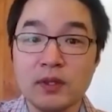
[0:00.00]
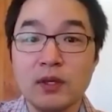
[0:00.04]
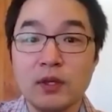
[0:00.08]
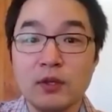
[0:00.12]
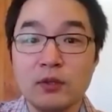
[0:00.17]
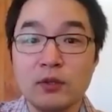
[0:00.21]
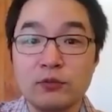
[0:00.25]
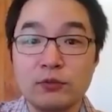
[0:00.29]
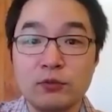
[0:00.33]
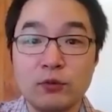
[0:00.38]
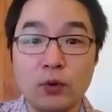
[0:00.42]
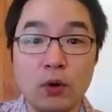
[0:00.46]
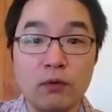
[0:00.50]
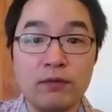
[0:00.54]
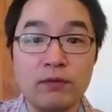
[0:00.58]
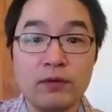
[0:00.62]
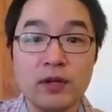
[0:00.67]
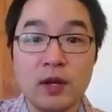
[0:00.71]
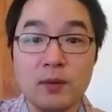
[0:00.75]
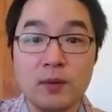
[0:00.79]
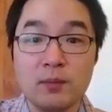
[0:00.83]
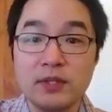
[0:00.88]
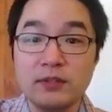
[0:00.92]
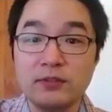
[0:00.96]
To
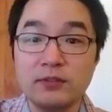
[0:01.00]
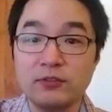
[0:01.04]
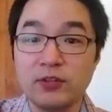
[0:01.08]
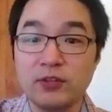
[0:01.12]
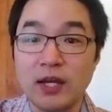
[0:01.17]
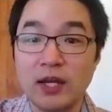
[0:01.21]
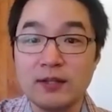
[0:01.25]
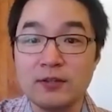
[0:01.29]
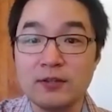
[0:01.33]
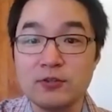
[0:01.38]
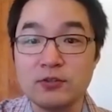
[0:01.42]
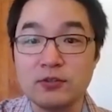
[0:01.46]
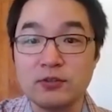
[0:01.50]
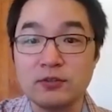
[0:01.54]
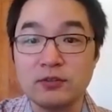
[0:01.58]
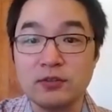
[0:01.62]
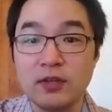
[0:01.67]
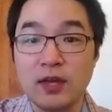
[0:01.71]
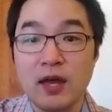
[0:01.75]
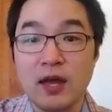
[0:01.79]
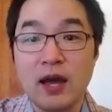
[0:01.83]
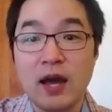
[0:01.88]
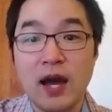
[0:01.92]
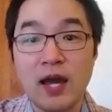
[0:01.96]
overcome these challenges,
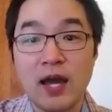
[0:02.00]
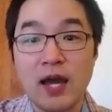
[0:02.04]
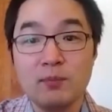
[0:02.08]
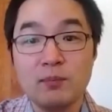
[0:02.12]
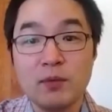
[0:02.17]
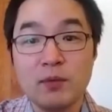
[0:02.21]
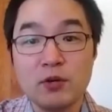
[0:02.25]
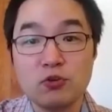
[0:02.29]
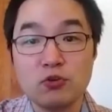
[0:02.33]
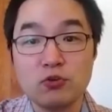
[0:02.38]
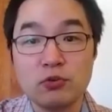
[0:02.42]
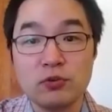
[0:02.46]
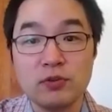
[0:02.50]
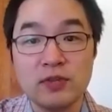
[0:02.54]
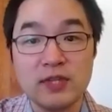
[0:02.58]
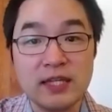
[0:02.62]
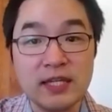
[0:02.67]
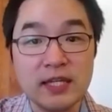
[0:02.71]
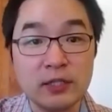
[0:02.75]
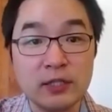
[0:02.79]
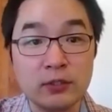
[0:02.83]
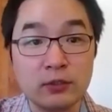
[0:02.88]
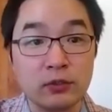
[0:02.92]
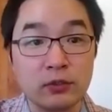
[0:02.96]
I measure
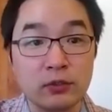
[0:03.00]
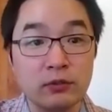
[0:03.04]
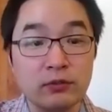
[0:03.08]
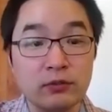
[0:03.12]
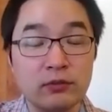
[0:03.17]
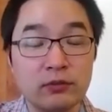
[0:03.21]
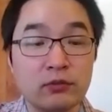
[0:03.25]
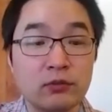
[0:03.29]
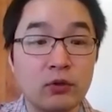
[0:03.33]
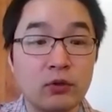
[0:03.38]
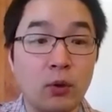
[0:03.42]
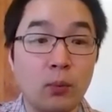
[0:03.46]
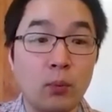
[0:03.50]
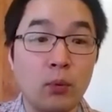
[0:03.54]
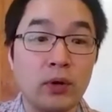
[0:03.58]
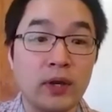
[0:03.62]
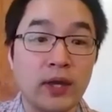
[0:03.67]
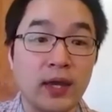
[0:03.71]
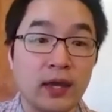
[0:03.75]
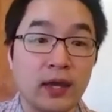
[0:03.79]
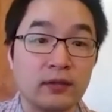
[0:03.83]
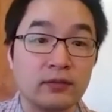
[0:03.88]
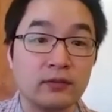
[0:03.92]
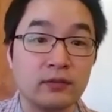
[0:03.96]
the inert noble
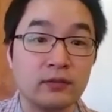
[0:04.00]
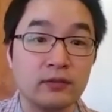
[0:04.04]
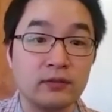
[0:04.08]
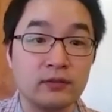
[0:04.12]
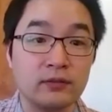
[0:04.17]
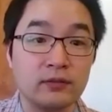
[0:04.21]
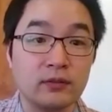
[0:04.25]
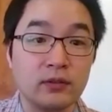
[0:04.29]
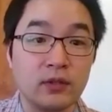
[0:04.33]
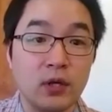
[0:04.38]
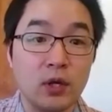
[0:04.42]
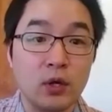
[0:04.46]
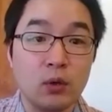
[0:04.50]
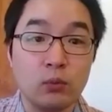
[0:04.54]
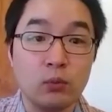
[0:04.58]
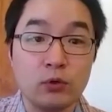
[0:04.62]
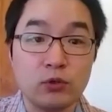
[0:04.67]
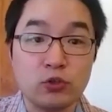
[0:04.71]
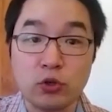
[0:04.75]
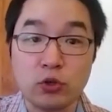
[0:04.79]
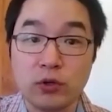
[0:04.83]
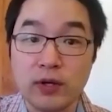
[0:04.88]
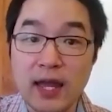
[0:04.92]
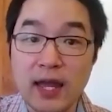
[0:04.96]
gases,
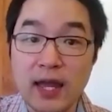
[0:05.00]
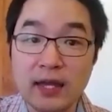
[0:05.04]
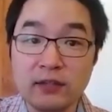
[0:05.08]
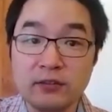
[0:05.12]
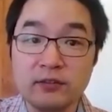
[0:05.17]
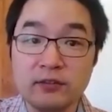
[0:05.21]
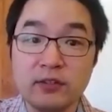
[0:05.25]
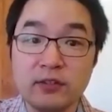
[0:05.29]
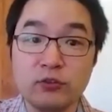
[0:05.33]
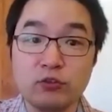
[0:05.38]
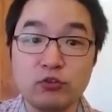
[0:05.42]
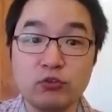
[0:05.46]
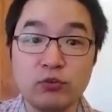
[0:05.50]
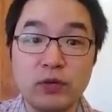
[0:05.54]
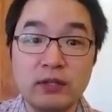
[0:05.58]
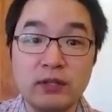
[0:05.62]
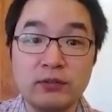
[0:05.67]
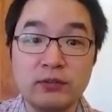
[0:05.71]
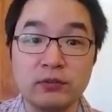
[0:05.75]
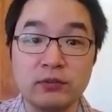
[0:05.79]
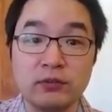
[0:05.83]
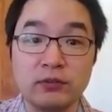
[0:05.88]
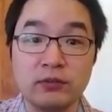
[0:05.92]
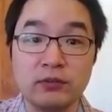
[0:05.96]
which are excellent
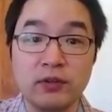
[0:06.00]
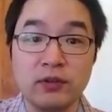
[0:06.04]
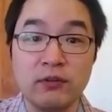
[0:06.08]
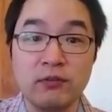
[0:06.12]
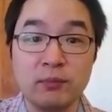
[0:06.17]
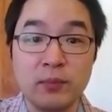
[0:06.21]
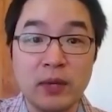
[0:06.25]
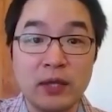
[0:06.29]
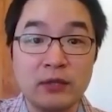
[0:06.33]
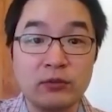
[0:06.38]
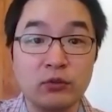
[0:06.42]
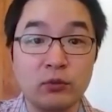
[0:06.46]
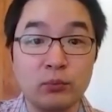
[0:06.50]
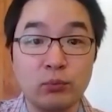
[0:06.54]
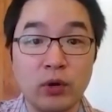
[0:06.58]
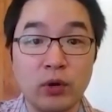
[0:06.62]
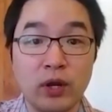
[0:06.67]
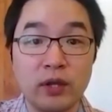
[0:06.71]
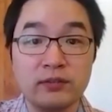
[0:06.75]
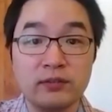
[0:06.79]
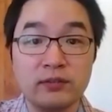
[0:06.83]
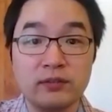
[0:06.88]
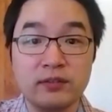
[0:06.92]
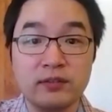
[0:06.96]
tracers of mantle
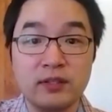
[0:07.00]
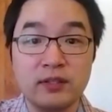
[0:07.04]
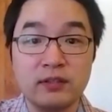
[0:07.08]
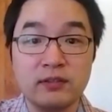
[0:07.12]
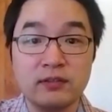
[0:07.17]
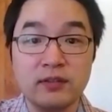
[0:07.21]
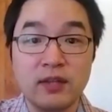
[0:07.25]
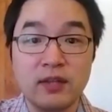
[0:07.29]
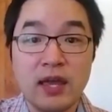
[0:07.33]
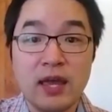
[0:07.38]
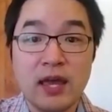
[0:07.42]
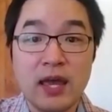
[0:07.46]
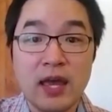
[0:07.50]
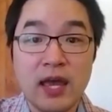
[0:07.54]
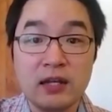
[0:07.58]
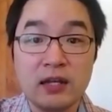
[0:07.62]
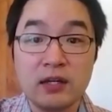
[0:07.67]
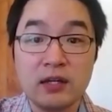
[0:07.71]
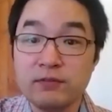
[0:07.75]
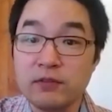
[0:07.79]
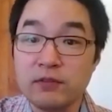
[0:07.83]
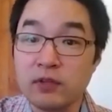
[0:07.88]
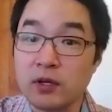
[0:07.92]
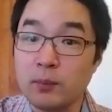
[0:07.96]
processes and
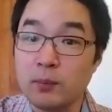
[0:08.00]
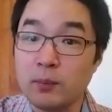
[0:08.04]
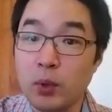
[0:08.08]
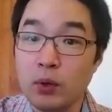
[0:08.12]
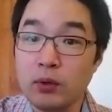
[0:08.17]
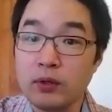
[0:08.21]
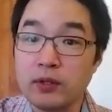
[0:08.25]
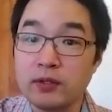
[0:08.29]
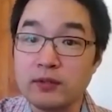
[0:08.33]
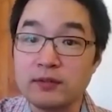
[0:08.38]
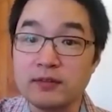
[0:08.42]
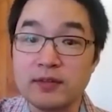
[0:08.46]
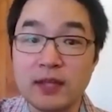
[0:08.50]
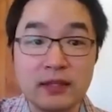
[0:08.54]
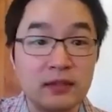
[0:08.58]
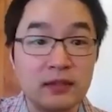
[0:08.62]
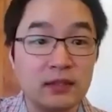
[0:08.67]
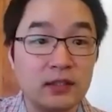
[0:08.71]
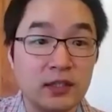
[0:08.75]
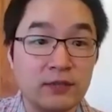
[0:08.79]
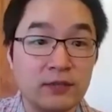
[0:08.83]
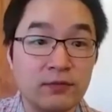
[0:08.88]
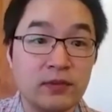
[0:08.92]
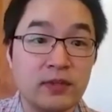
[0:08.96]
of the components that
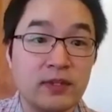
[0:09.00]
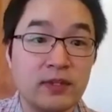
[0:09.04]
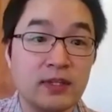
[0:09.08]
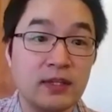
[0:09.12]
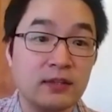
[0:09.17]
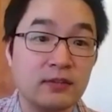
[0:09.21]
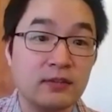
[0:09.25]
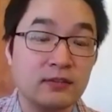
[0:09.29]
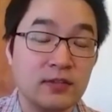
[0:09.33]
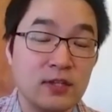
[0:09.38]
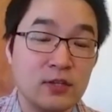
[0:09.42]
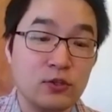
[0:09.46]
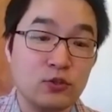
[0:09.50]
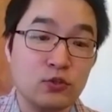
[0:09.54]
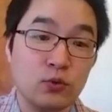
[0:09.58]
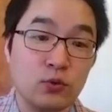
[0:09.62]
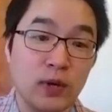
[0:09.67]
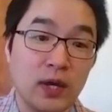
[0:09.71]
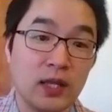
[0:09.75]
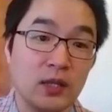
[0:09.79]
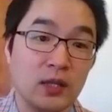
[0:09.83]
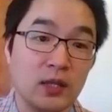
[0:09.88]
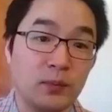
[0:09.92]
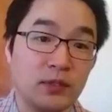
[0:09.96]
deliver the essential
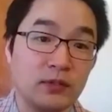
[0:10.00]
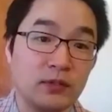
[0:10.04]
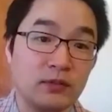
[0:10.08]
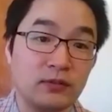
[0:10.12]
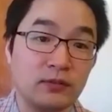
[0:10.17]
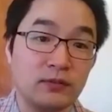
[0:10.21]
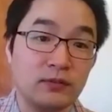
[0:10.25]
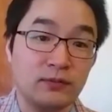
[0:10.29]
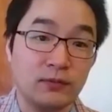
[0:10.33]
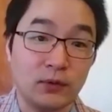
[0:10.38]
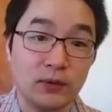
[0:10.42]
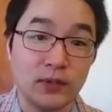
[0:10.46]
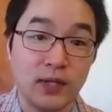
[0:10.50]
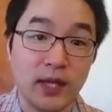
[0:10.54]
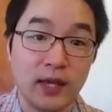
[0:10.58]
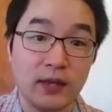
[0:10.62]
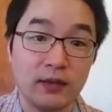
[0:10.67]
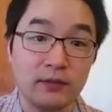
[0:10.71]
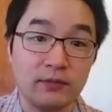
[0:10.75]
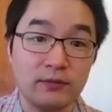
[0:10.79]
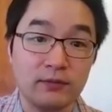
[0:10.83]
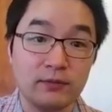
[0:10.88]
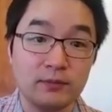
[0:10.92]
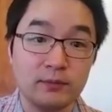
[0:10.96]
elements for life.